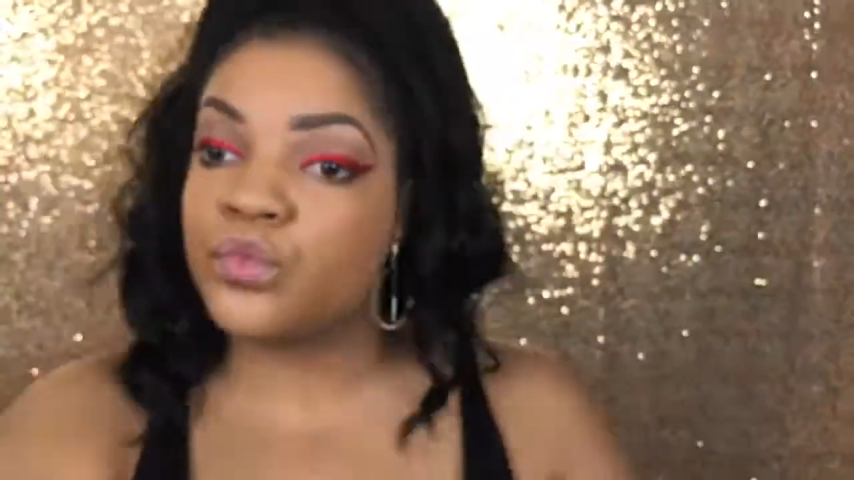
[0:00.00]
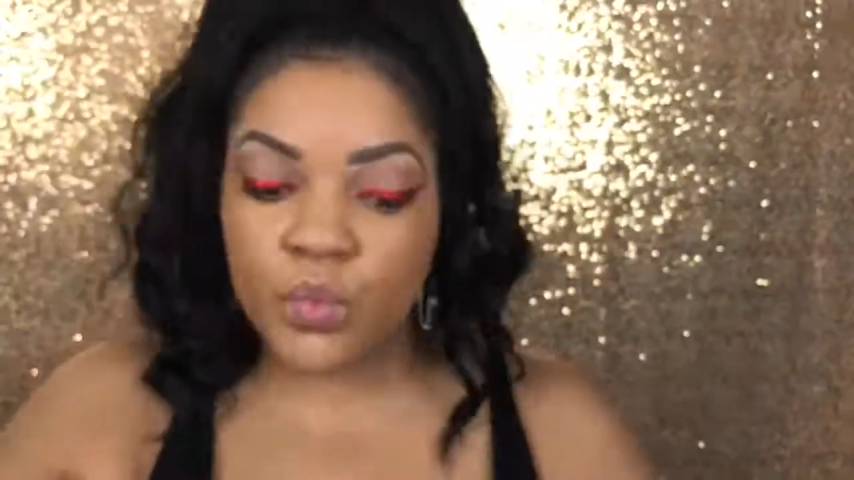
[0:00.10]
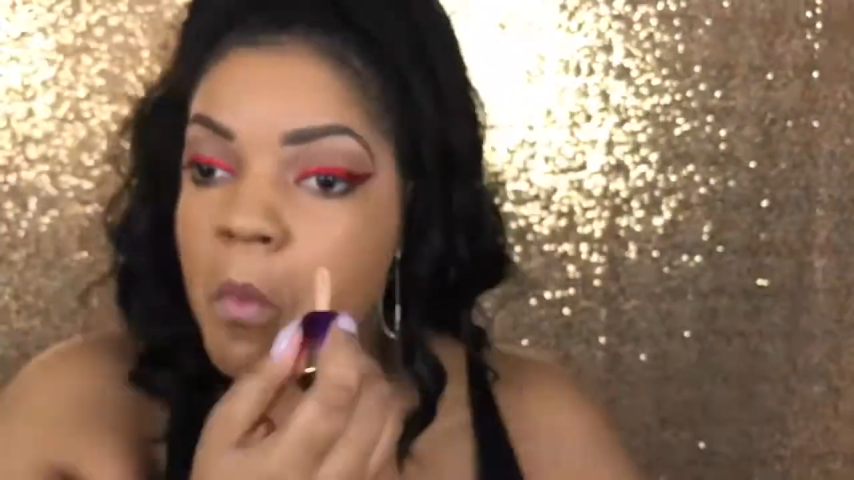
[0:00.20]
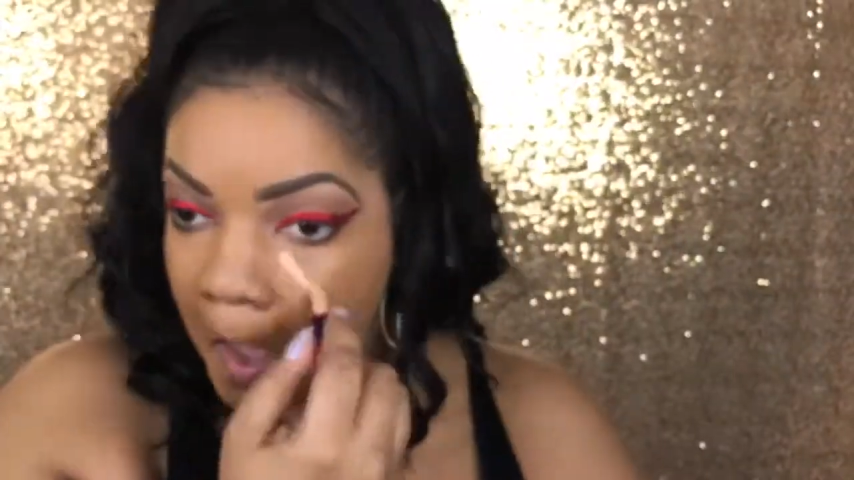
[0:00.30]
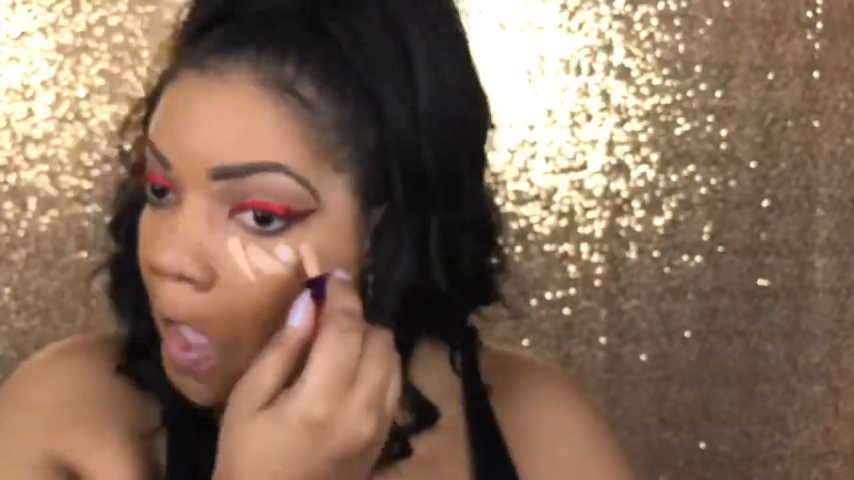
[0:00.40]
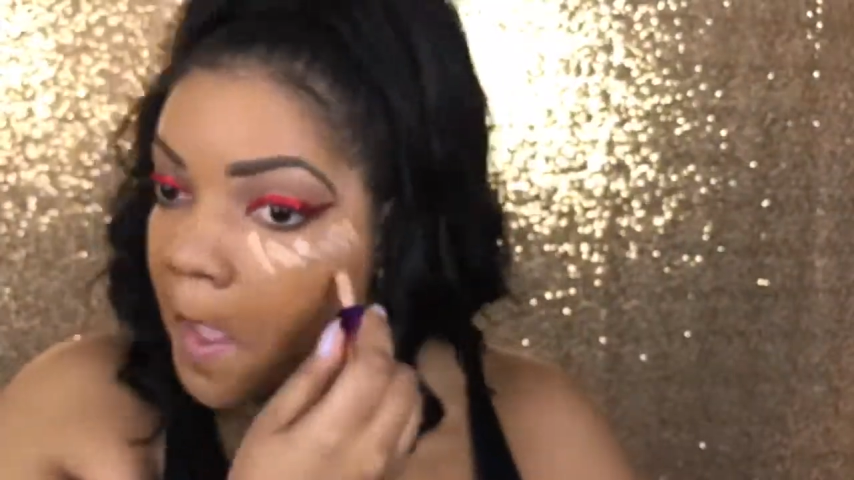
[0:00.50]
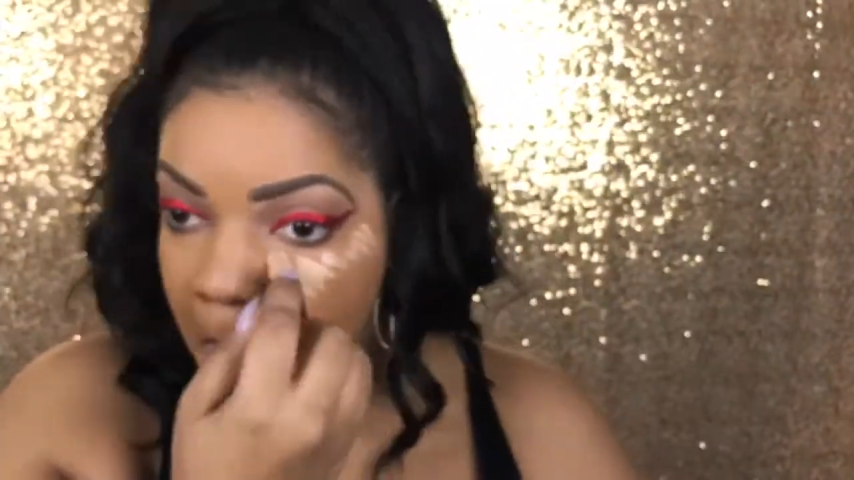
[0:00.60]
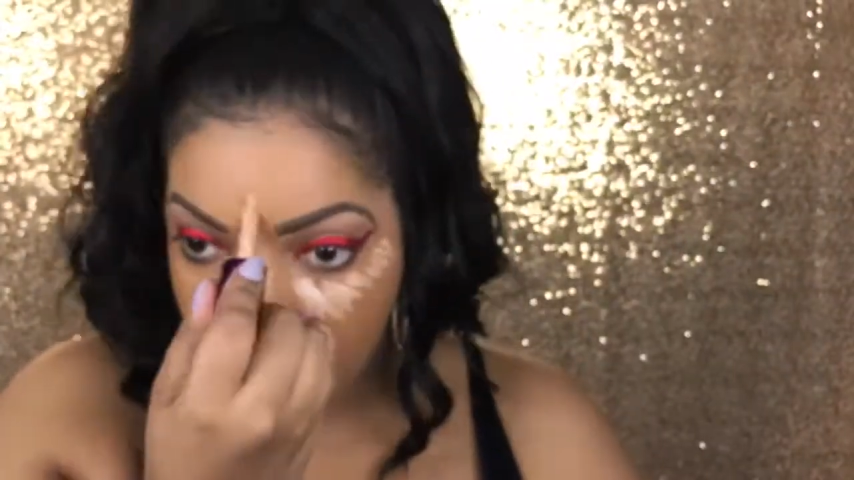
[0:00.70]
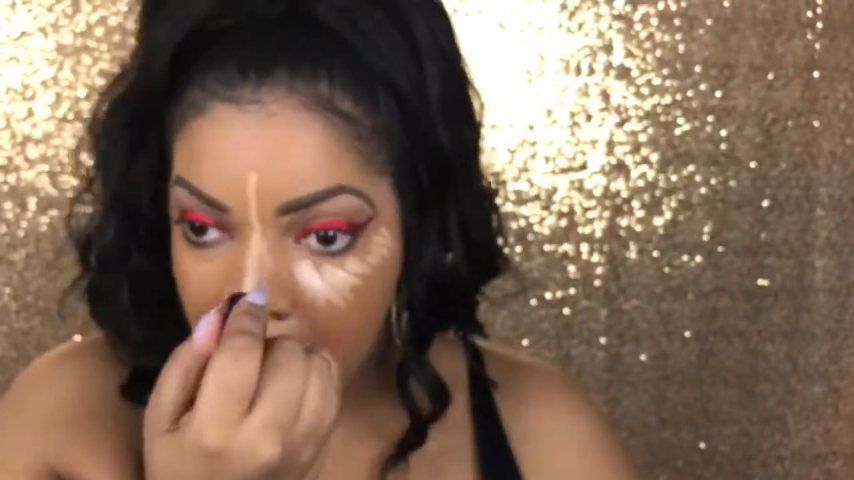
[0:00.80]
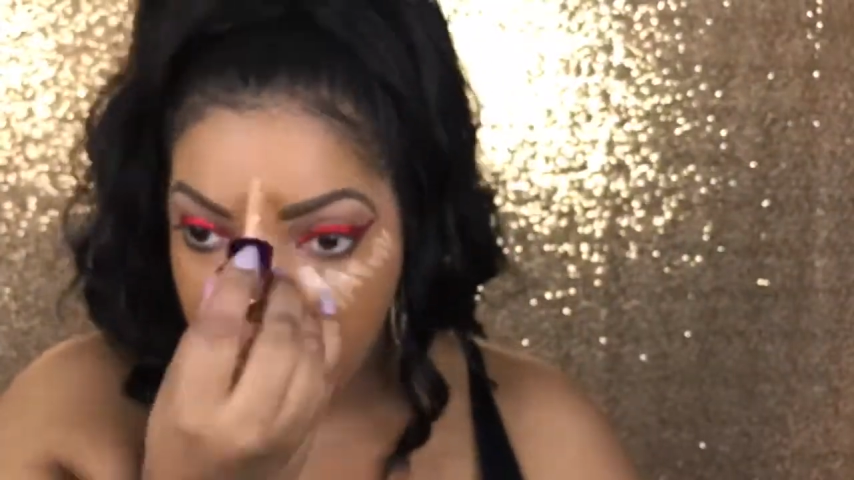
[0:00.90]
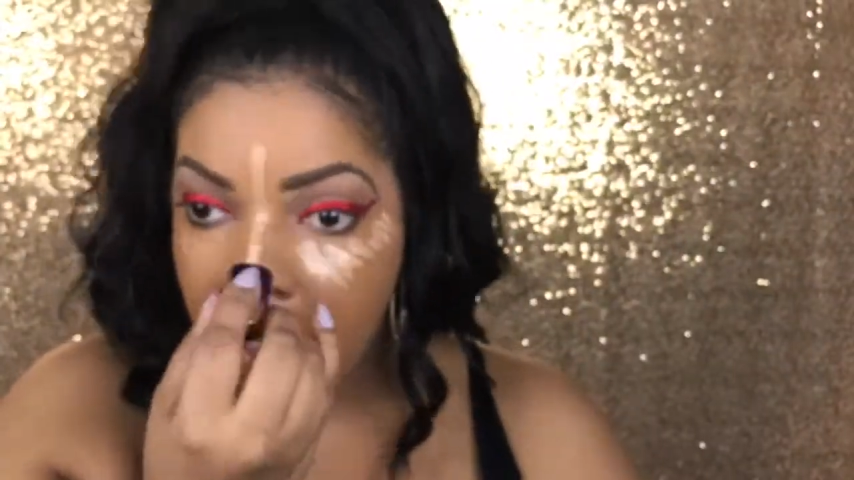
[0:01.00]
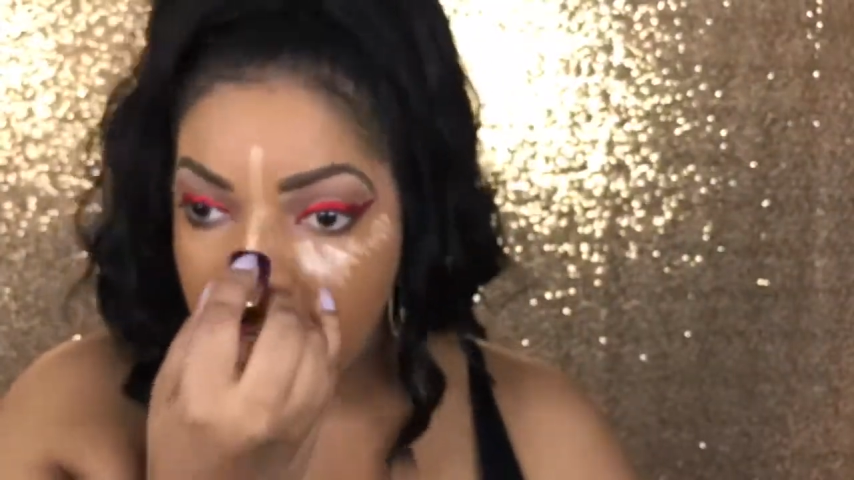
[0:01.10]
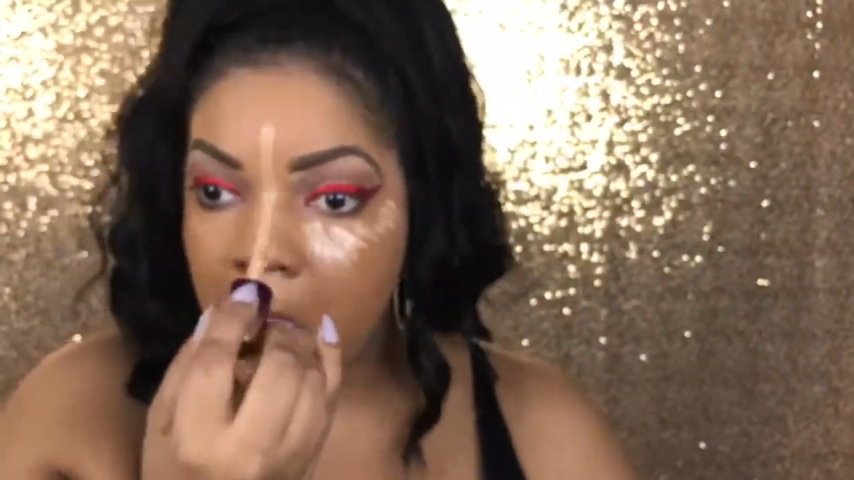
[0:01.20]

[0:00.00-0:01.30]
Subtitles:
24-hour